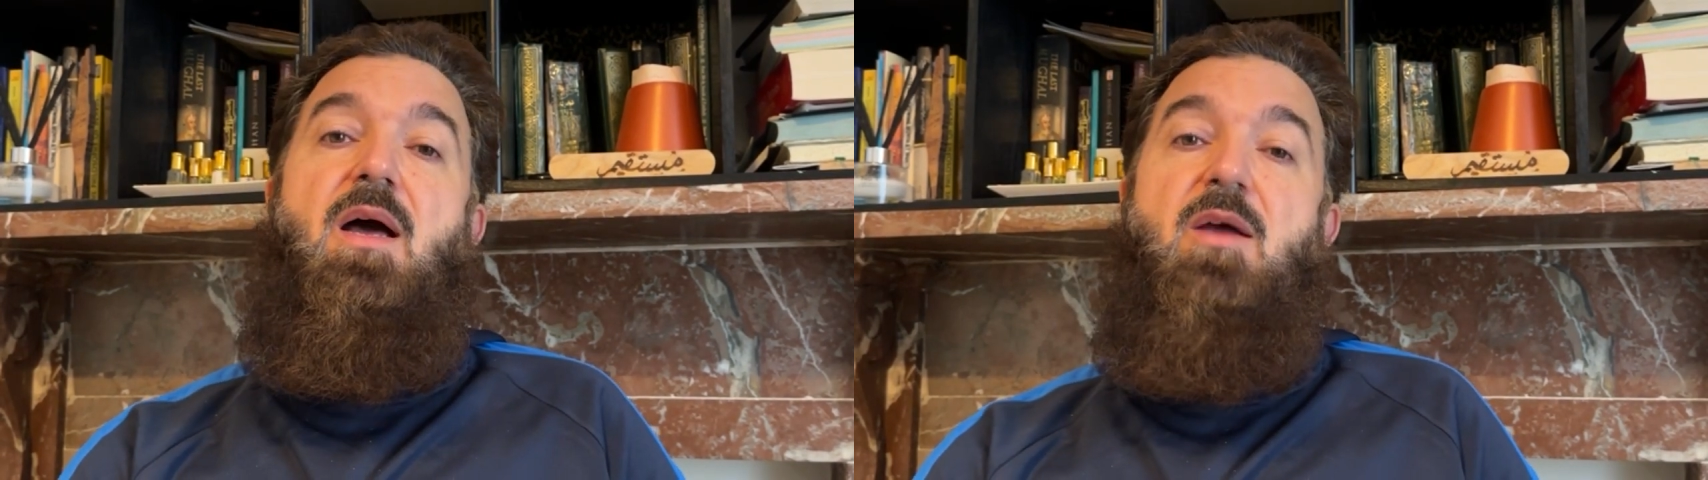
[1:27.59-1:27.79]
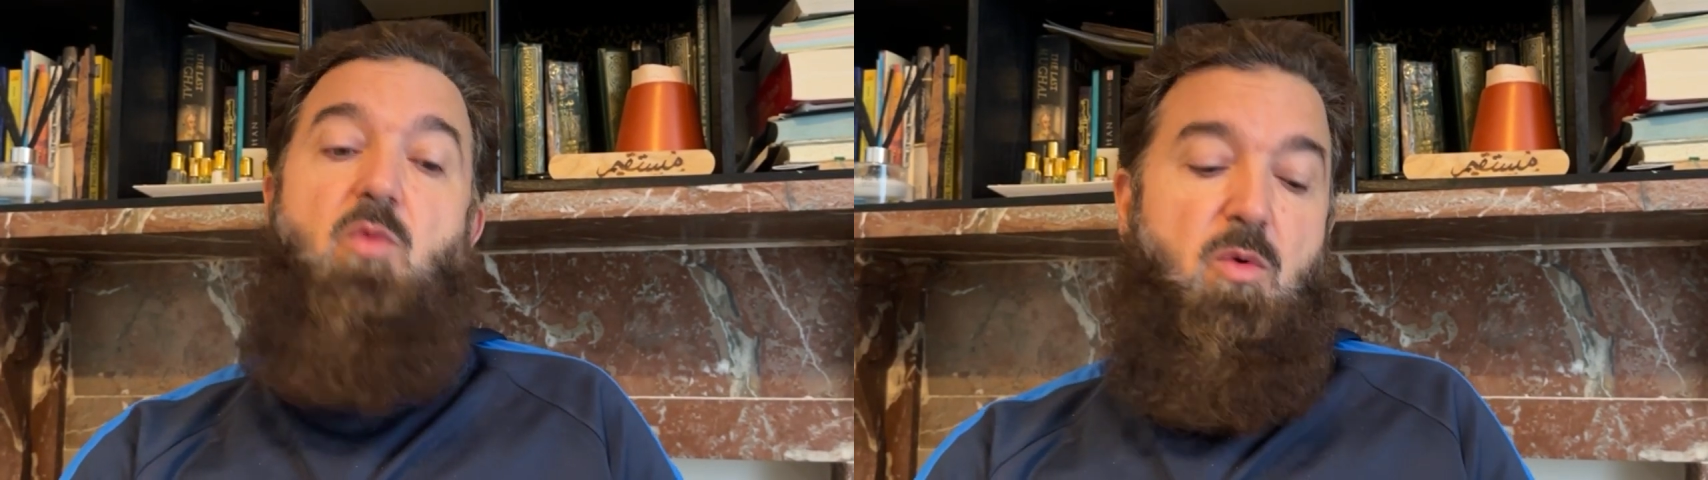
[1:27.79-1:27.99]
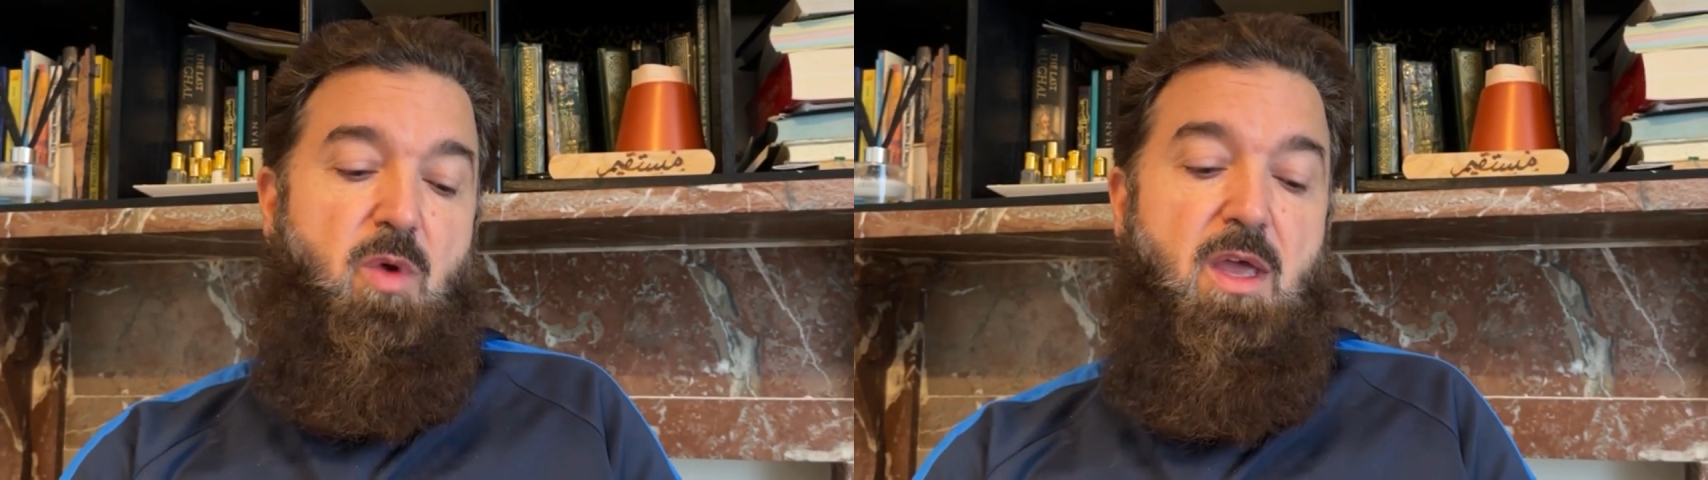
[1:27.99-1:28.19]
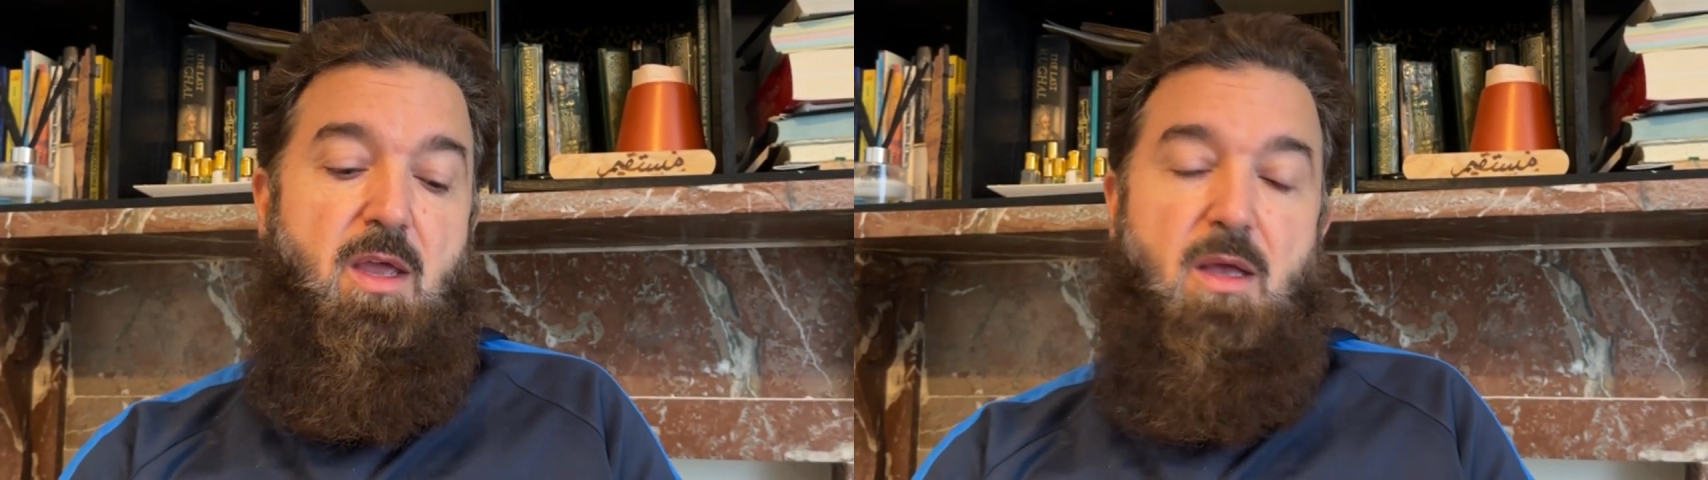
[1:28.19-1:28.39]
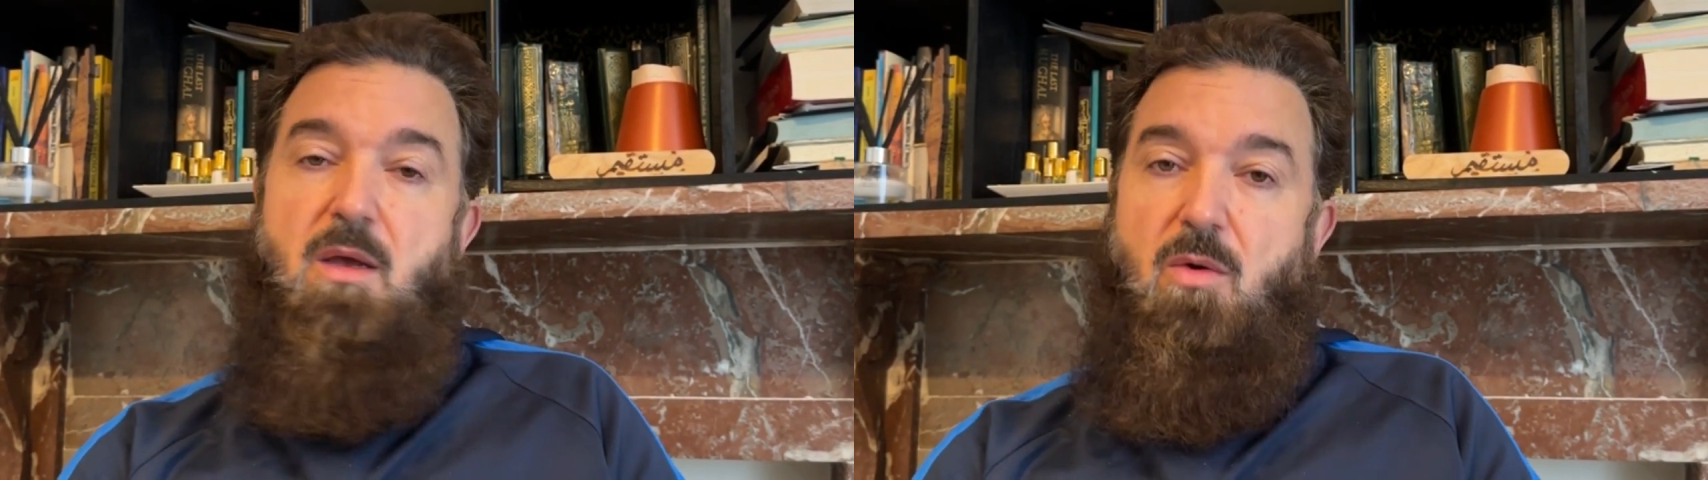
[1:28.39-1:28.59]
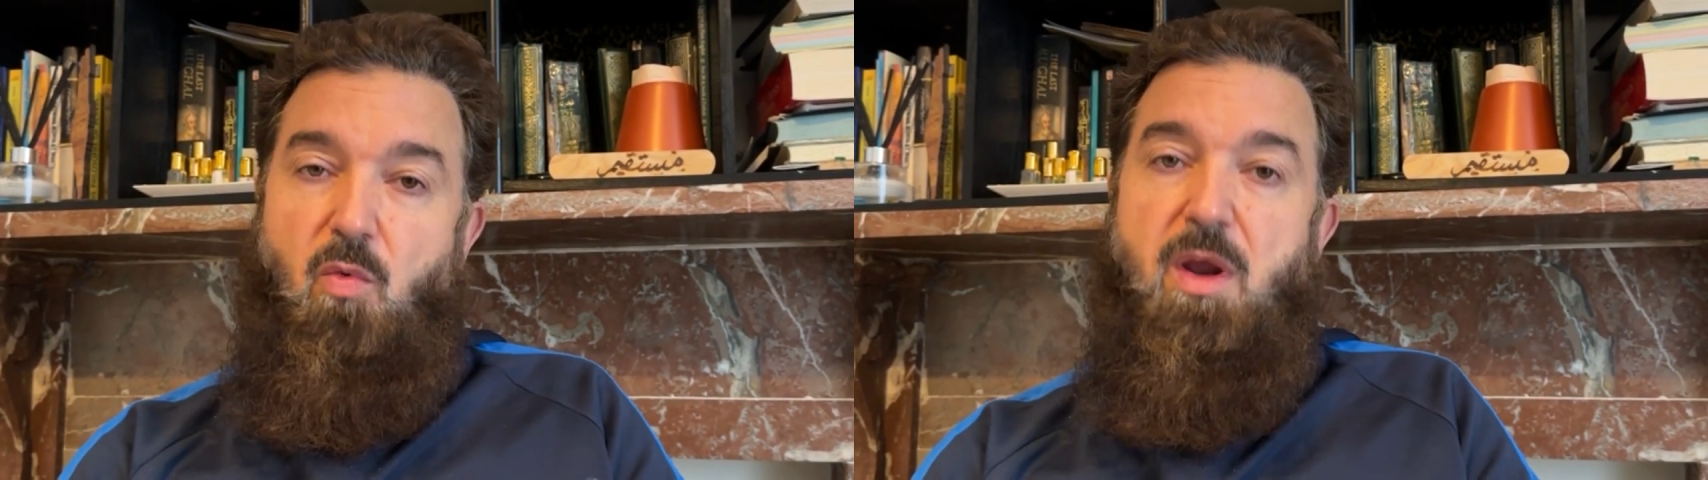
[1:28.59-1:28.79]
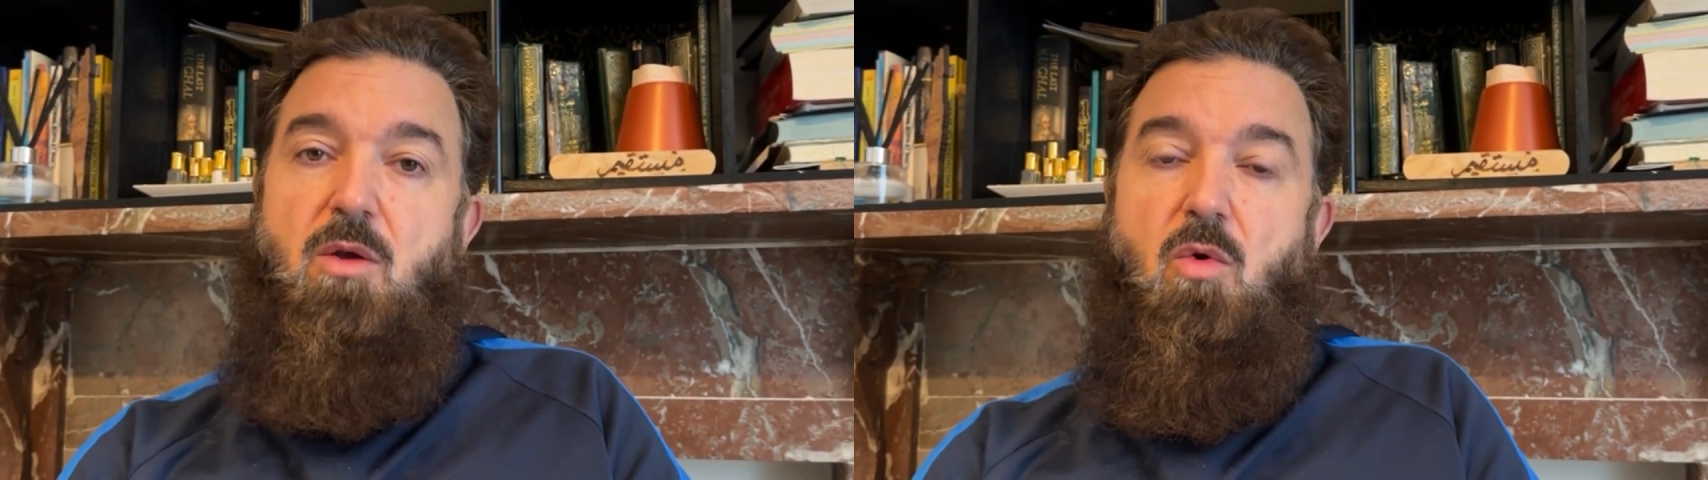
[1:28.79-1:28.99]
And when we read